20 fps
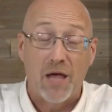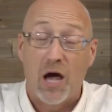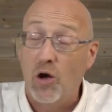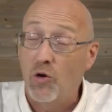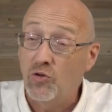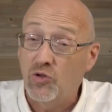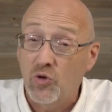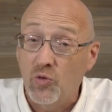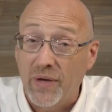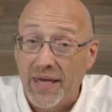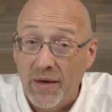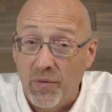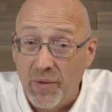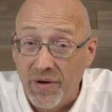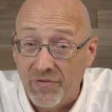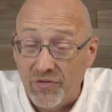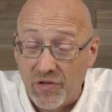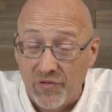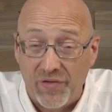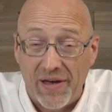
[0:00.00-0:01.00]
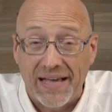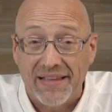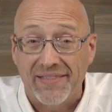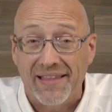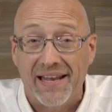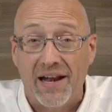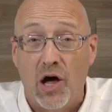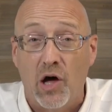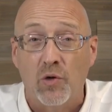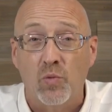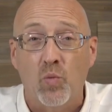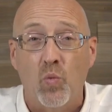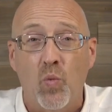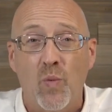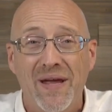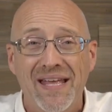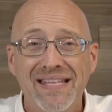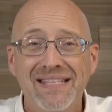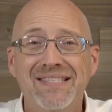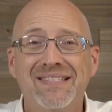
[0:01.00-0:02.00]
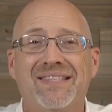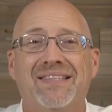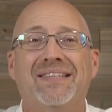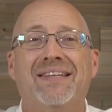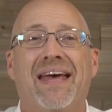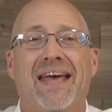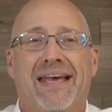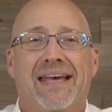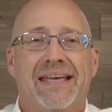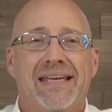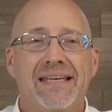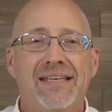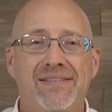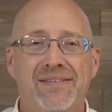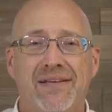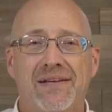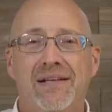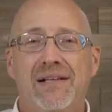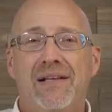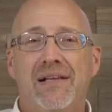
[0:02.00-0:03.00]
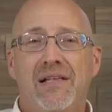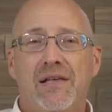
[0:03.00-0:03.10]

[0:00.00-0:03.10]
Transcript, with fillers: Also can't wait for the fact that on Wednesdays,